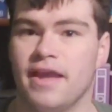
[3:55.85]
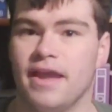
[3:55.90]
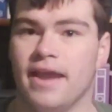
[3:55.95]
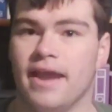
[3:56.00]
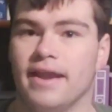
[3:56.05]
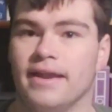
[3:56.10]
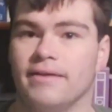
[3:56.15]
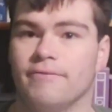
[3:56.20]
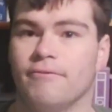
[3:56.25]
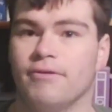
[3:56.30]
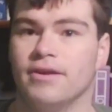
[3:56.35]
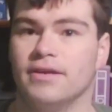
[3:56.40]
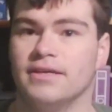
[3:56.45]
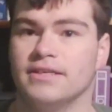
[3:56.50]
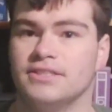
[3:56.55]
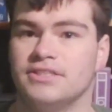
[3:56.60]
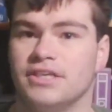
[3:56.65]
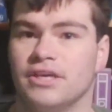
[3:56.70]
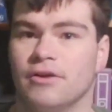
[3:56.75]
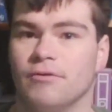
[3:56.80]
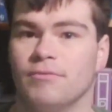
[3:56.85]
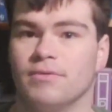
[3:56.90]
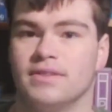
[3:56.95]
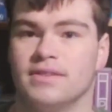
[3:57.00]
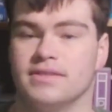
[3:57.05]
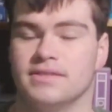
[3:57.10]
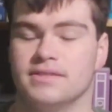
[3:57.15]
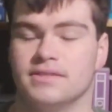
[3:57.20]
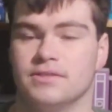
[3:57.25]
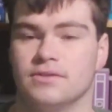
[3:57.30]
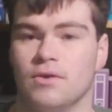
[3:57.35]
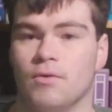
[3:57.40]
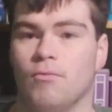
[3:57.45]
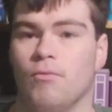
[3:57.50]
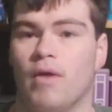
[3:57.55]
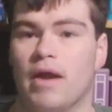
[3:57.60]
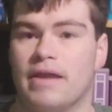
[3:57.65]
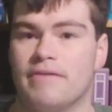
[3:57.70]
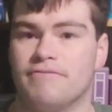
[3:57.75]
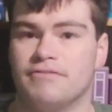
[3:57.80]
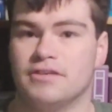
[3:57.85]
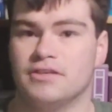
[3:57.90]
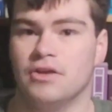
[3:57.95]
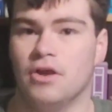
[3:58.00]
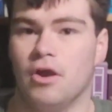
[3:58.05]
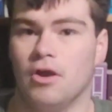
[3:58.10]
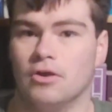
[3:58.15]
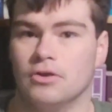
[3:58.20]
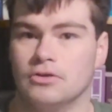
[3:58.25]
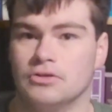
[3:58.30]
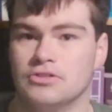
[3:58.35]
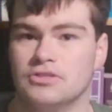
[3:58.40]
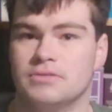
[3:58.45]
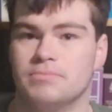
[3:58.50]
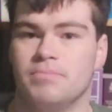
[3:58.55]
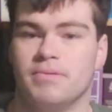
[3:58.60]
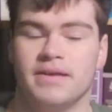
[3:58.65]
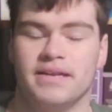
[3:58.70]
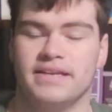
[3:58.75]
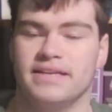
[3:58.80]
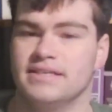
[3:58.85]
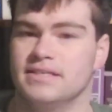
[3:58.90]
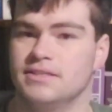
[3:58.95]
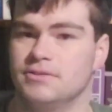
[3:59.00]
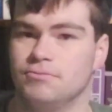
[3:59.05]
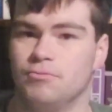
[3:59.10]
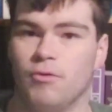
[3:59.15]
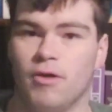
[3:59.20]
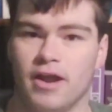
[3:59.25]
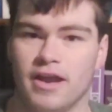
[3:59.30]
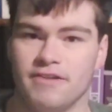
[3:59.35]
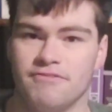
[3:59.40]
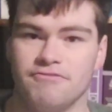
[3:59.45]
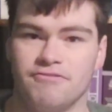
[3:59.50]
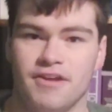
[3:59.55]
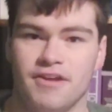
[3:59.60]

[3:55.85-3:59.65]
And he wanted to share it with his wife and daughters, but his wife